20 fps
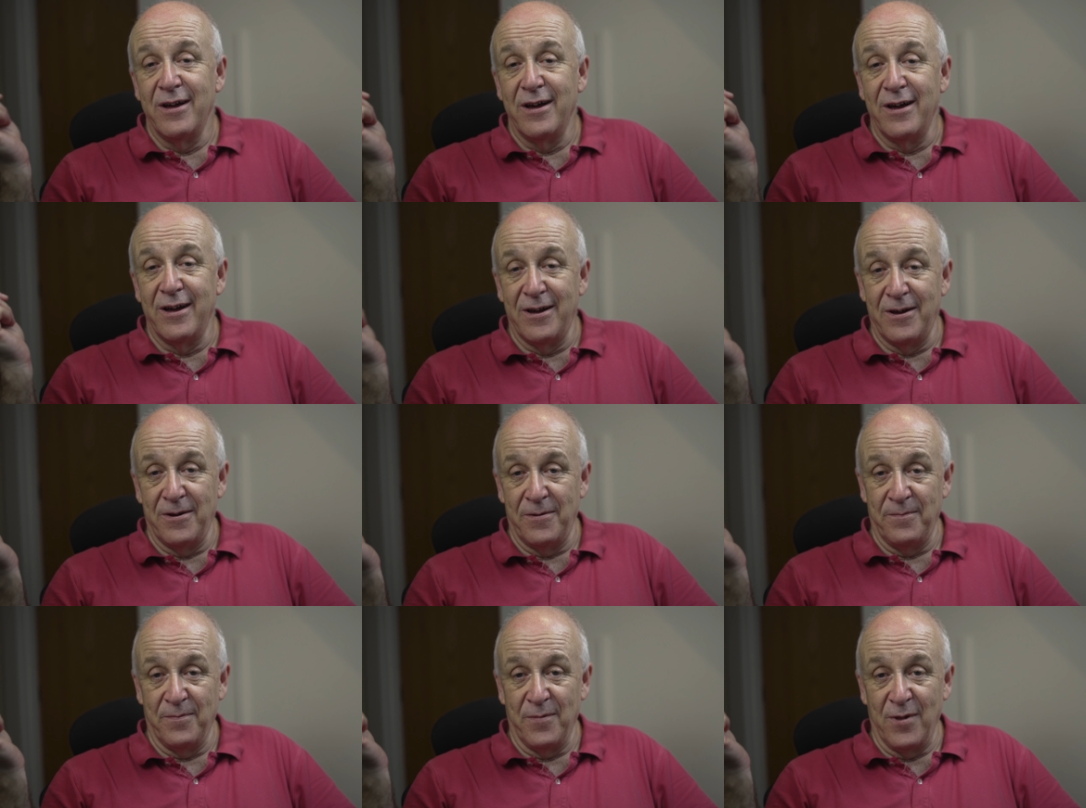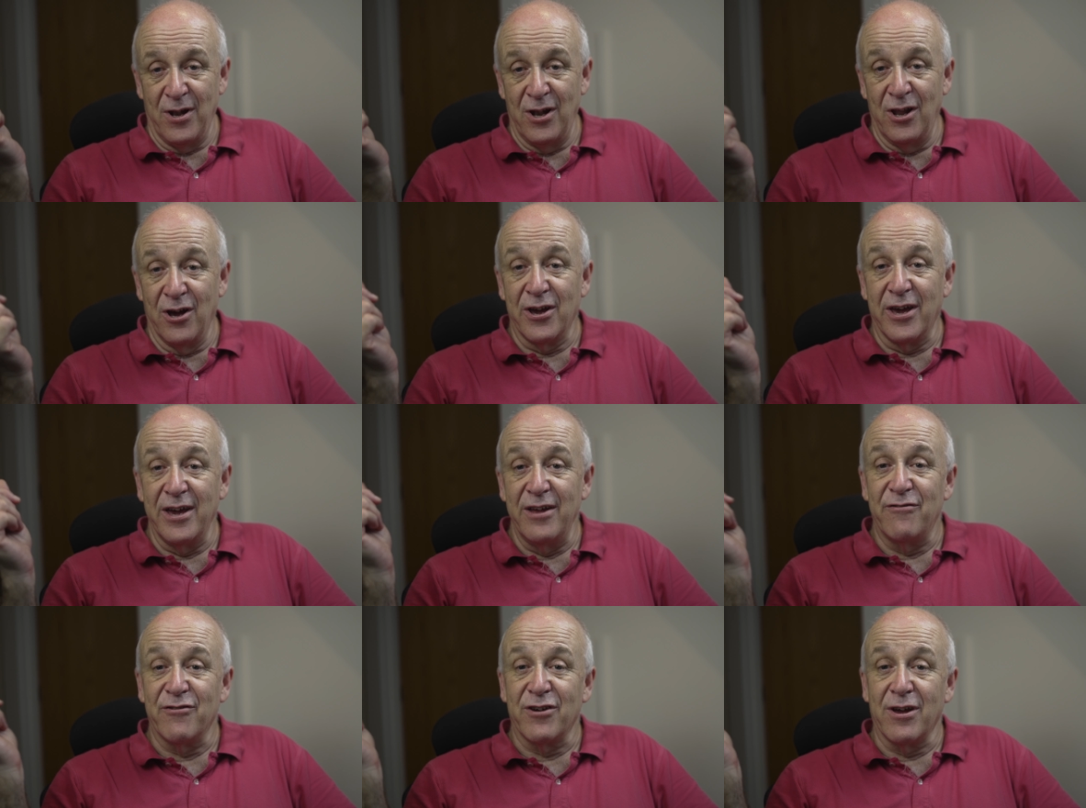
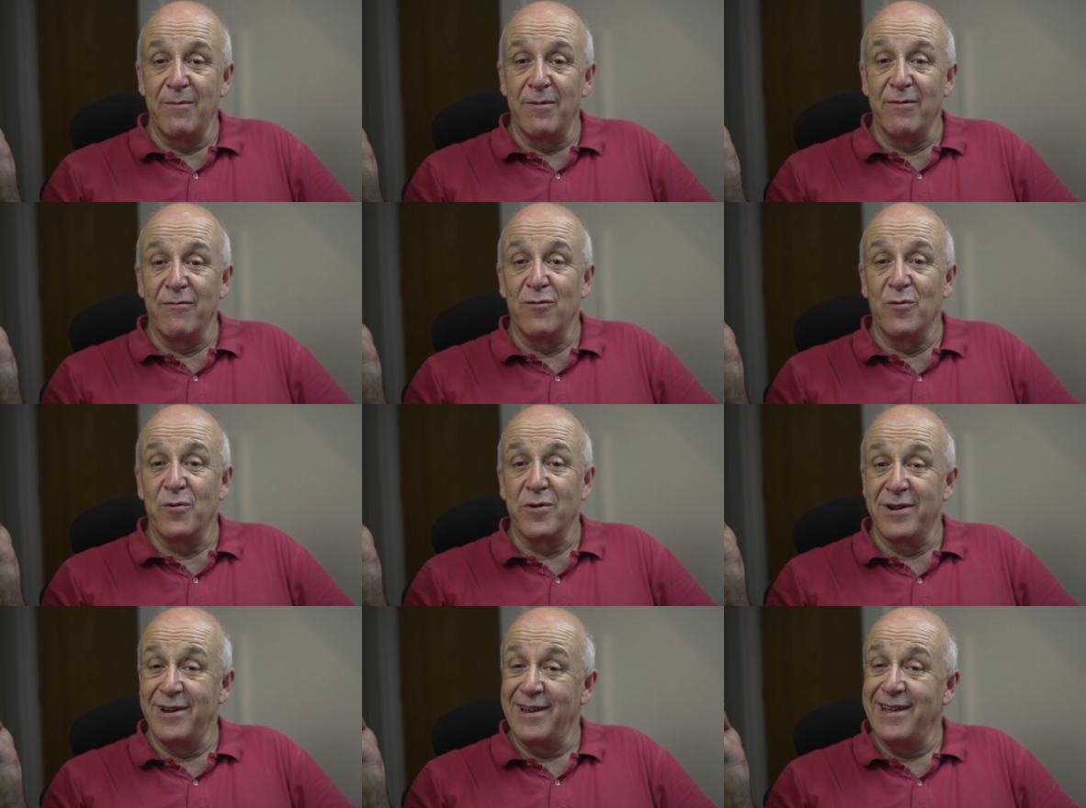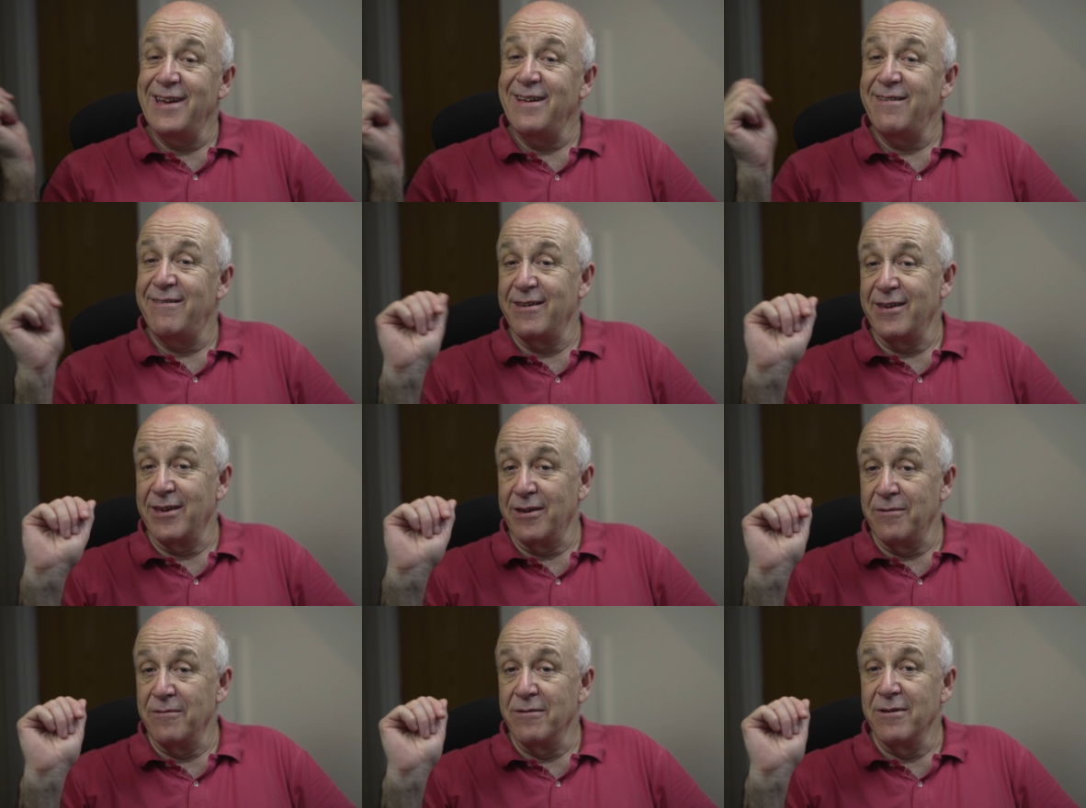luggage coming forward and
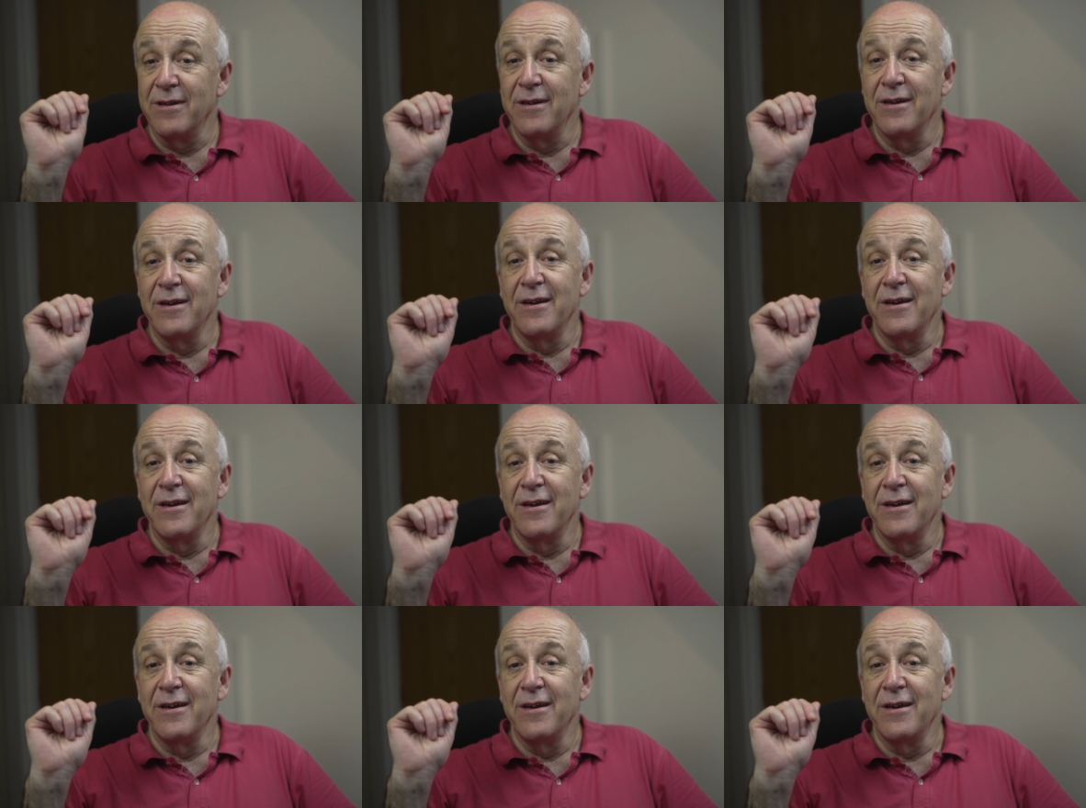hitting you.